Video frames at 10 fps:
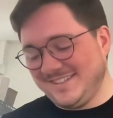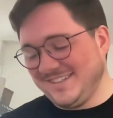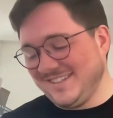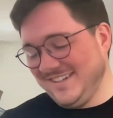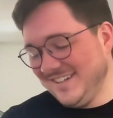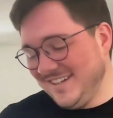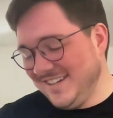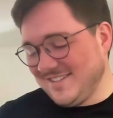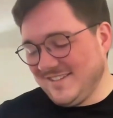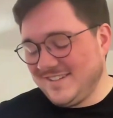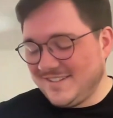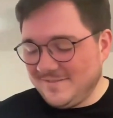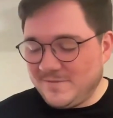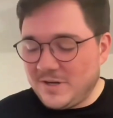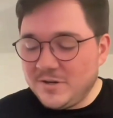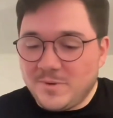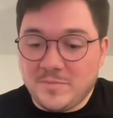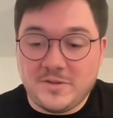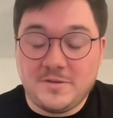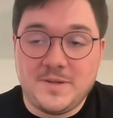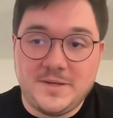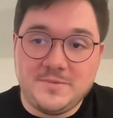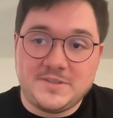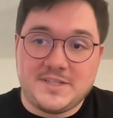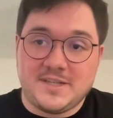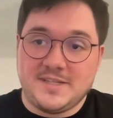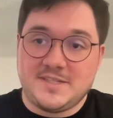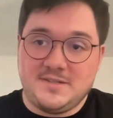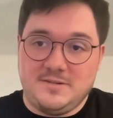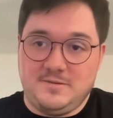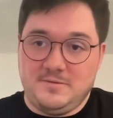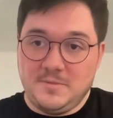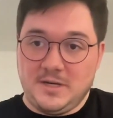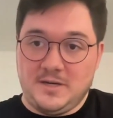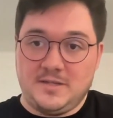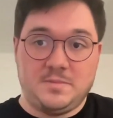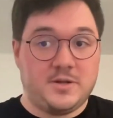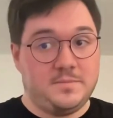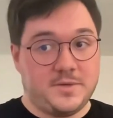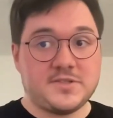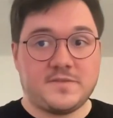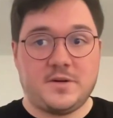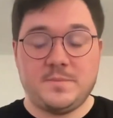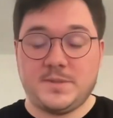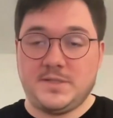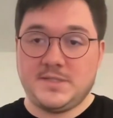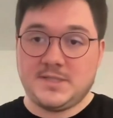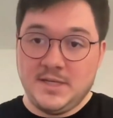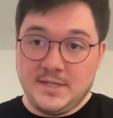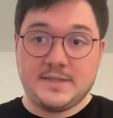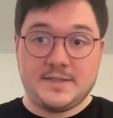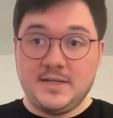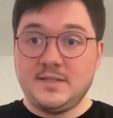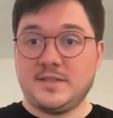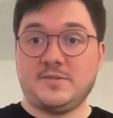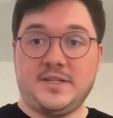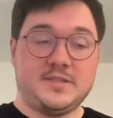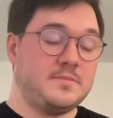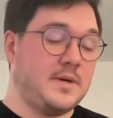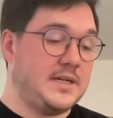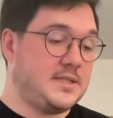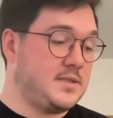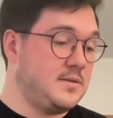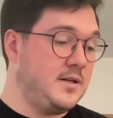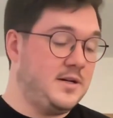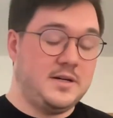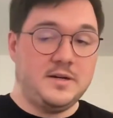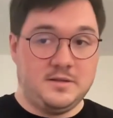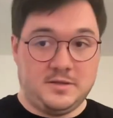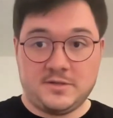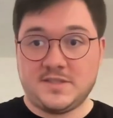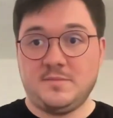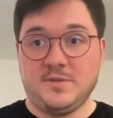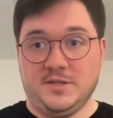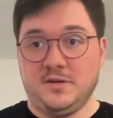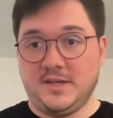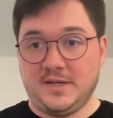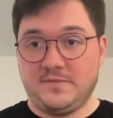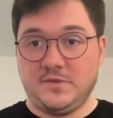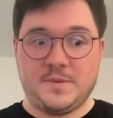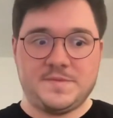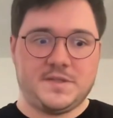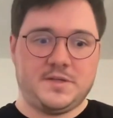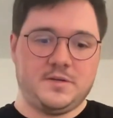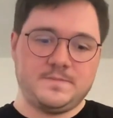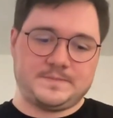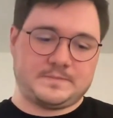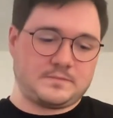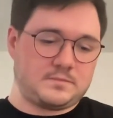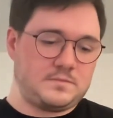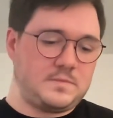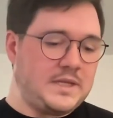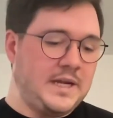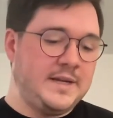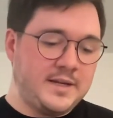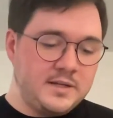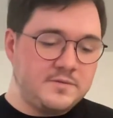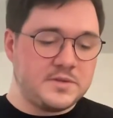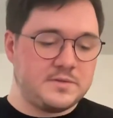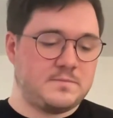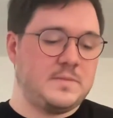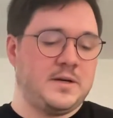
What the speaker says: basically. So this very popular playbook that lets you deploy a bunch of components. They integrated Mass a long time ago, like a few months ago, and they even